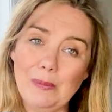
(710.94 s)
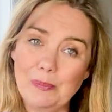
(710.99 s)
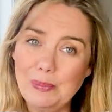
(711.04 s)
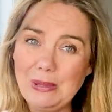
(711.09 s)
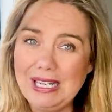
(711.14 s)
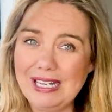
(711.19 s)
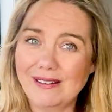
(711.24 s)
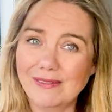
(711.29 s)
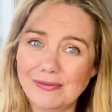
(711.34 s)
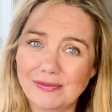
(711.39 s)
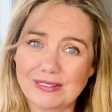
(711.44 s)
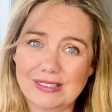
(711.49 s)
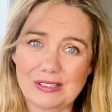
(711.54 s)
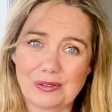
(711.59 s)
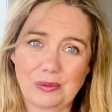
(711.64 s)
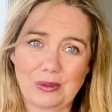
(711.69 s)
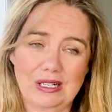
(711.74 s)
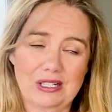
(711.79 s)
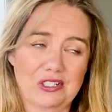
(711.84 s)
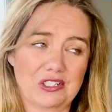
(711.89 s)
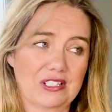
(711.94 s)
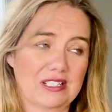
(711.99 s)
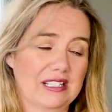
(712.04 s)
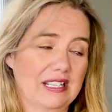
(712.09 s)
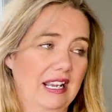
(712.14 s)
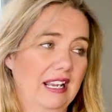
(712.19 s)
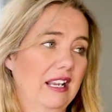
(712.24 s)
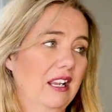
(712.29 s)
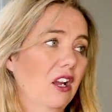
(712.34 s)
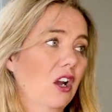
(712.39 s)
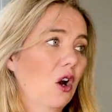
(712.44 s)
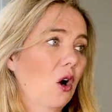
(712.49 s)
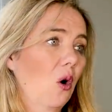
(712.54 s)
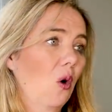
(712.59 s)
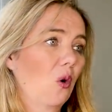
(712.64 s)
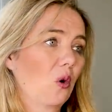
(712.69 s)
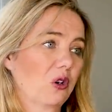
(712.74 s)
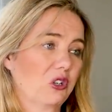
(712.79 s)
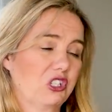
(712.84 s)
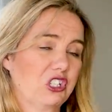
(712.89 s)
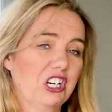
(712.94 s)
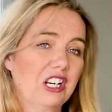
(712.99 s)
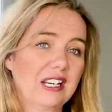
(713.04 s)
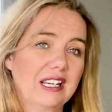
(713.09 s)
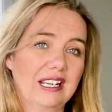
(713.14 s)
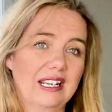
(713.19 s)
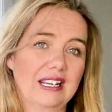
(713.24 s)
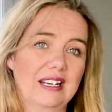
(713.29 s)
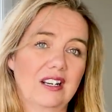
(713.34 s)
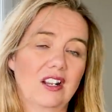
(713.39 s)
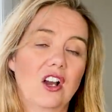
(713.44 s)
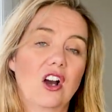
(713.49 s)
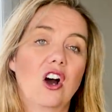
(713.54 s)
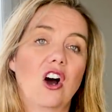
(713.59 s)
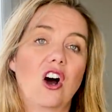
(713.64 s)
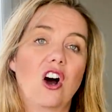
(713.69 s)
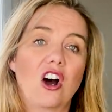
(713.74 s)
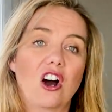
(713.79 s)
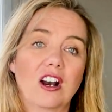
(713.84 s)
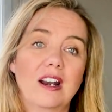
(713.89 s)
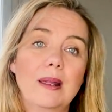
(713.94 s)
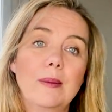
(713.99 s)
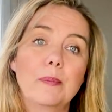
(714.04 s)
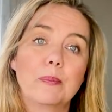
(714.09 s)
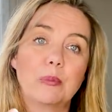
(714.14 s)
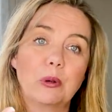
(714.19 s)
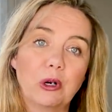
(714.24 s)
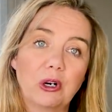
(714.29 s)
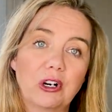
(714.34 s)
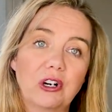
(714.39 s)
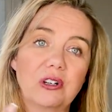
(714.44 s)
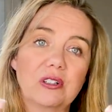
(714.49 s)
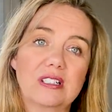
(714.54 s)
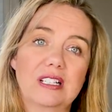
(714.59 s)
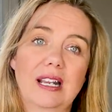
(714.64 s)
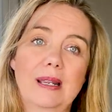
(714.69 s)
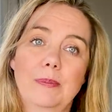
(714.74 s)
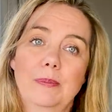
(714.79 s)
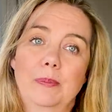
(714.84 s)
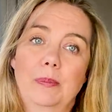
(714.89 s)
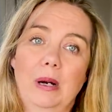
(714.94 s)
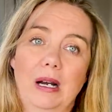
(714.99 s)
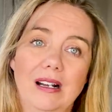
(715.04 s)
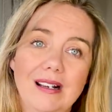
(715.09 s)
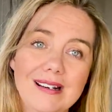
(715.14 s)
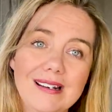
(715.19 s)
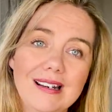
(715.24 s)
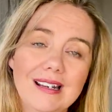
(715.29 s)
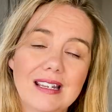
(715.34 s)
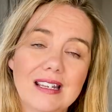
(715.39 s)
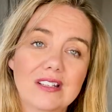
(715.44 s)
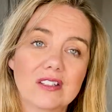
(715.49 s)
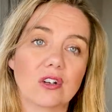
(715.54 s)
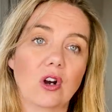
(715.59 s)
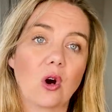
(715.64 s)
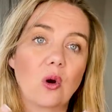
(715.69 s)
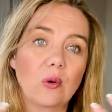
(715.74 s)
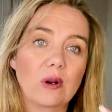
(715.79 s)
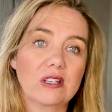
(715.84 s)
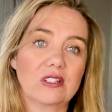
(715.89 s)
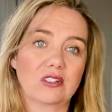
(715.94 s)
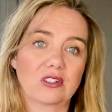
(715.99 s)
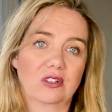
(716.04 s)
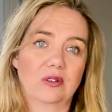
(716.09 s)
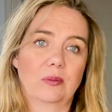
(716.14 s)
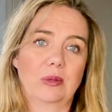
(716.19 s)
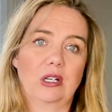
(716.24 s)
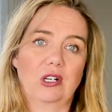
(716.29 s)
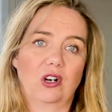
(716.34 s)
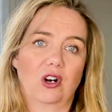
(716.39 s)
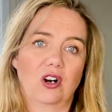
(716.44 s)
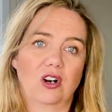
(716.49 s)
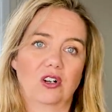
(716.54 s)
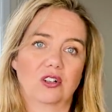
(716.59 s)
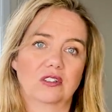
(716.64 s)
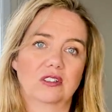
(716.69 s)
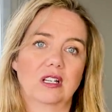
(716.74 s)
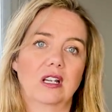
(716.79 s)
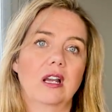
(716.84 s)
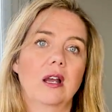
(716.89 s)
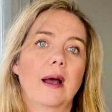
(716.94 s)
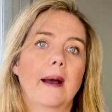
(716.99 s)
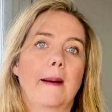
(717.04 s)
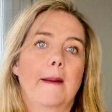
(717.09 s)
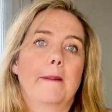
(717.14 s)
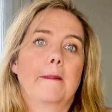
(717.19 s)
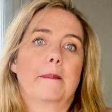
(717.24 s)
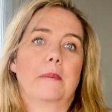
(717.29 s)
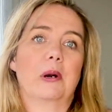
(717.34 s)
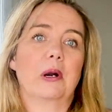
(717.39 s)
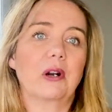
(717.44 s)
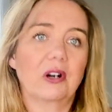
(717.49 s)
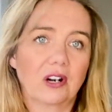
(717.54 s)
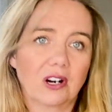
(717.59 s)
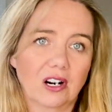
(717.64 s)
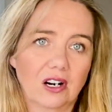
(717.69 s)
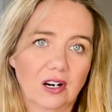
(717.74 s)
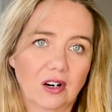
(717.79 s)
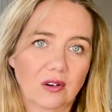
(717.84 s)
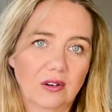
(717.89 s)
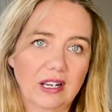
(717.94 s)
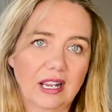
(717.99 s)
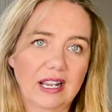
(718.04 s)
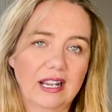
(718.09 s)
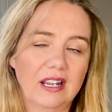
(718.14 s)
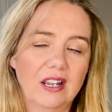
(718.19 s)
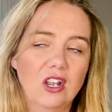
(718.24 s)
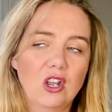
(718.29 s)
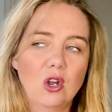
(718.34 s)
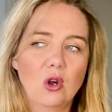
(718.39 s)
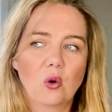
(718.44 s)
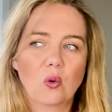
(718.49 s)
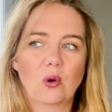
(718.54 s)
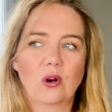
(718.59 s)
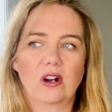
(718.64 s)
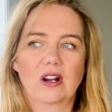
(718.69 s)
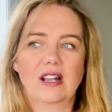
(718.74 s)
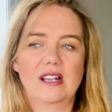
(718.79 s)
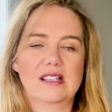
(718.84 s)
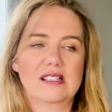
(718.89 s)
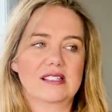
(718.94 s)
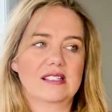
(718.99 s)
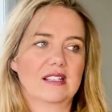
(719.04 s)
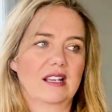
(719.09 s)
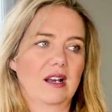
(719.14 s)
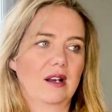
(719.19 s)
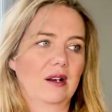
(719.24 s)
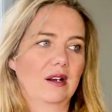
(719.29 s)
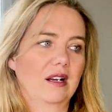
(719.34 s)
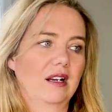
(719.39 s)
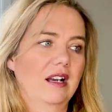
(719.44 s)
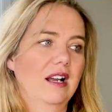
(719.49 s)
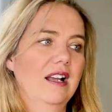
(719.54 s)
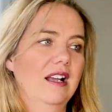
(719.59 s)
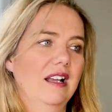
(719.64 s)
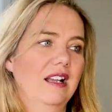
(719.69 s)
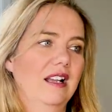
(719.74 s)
beef is what I should say, or chicken on a burger type bun is always going to be called burger, okay? Whereas a